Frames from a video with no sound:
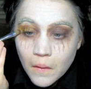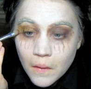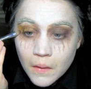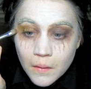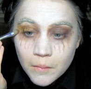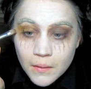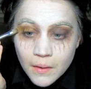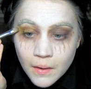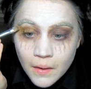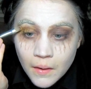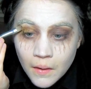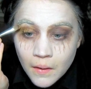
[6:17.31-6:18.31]
Gonna
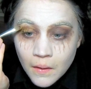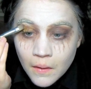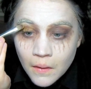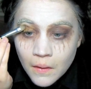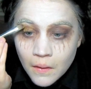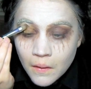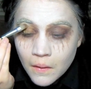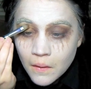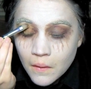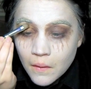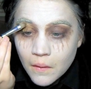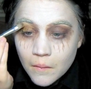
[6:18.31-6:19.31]
apply
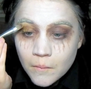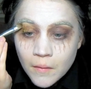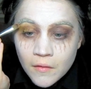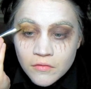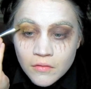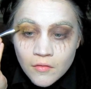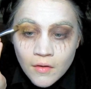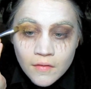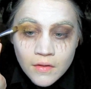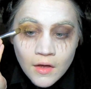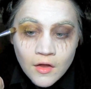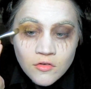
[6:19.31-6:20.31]
mostly
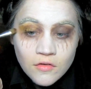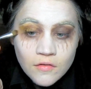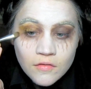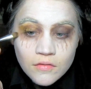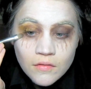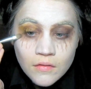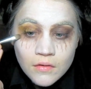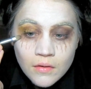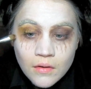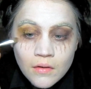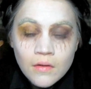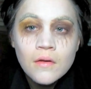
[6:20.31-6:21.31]
around the edges. I'm
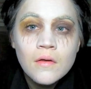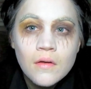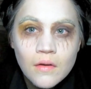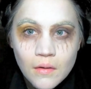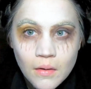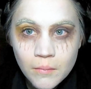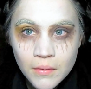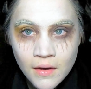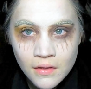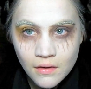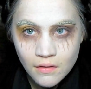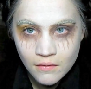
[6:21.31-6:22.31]
gonna
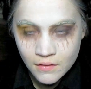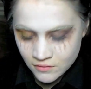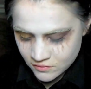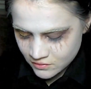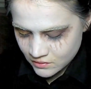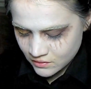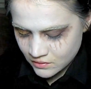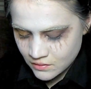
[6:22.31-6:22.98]
apply that orange.